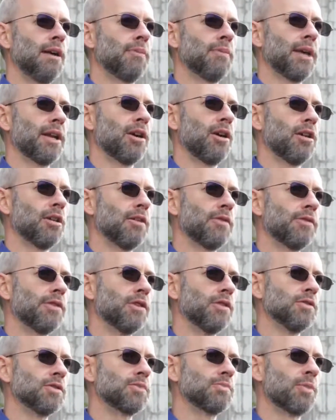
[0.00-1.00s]
And all of
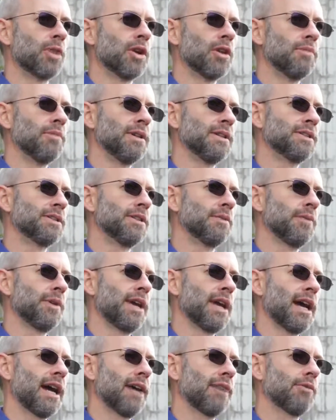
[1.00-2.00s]
those permits that we
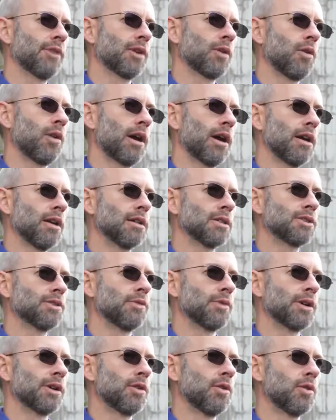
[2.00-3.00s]
have require us to
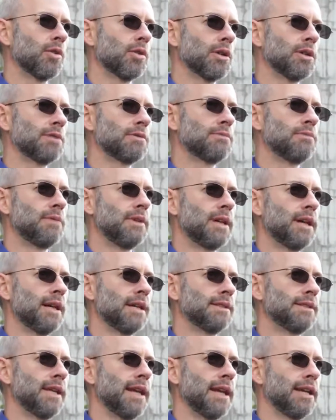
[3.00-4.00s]
record
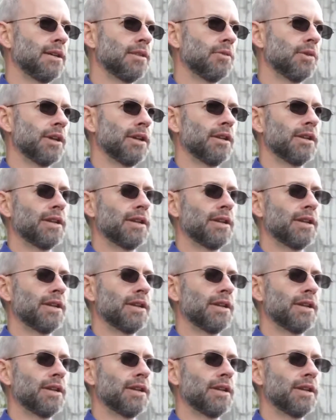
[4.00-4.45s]
data, whether